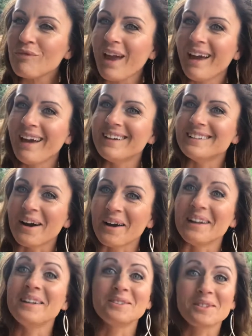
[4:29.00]
and
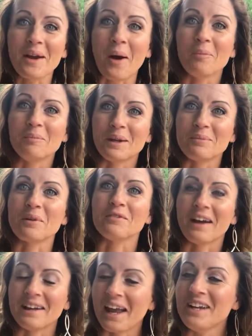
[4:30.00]
it is helping
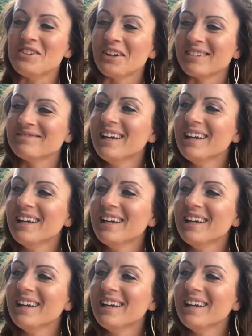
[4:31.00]
prevent aging.